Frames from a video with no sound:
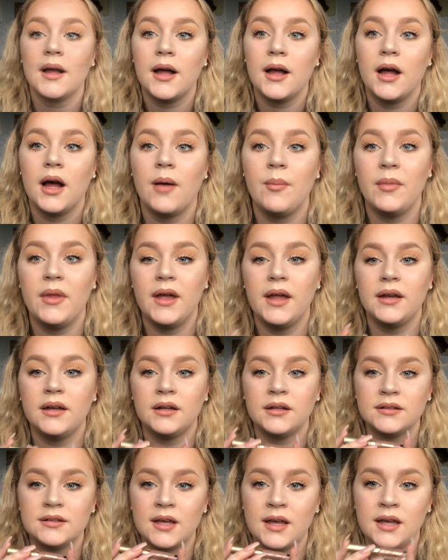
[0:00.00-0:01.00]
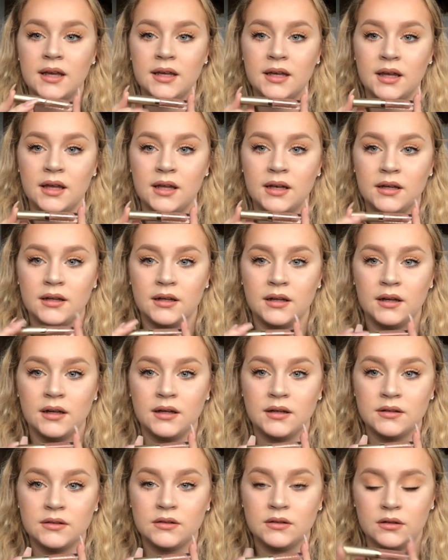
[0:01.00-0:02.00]
I'm then taking
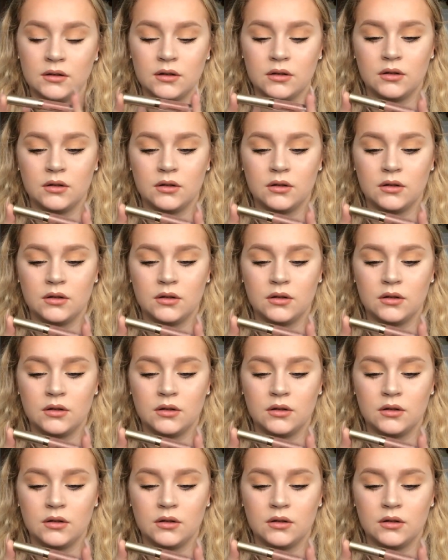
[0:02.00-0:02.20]
this